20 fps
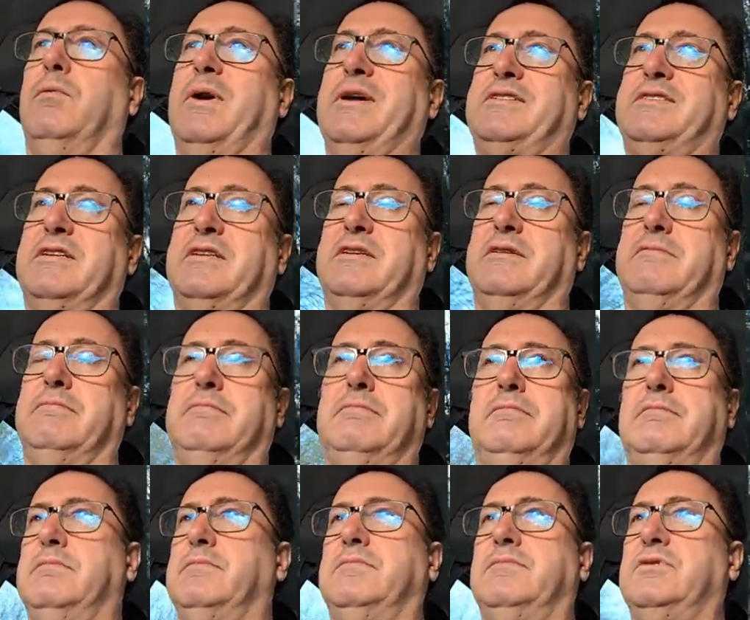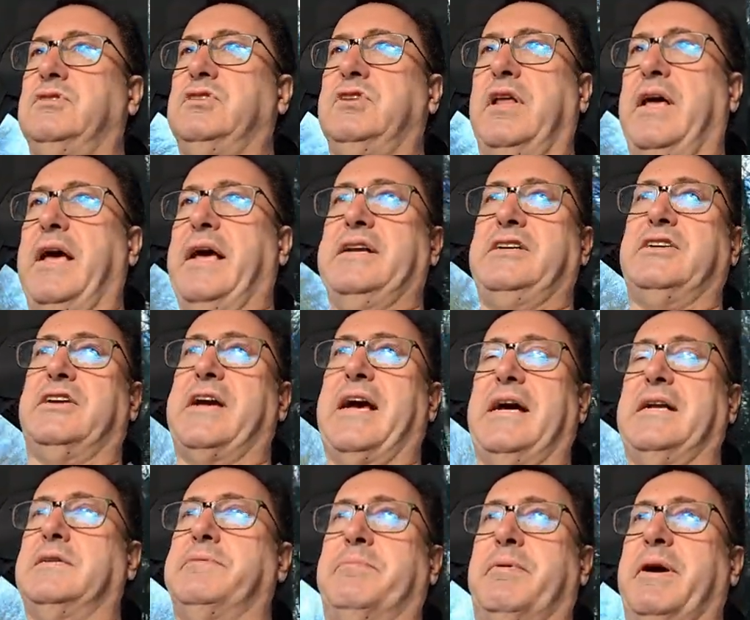western edge of
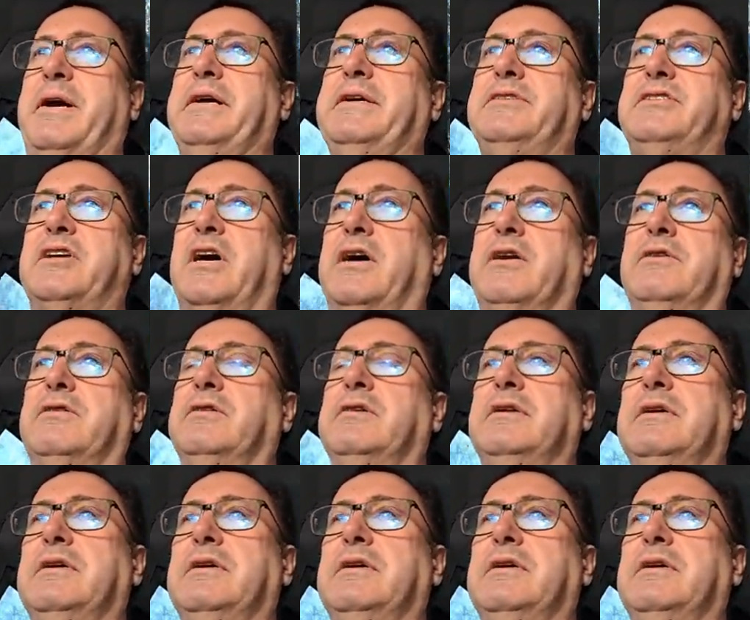Canterbury, so you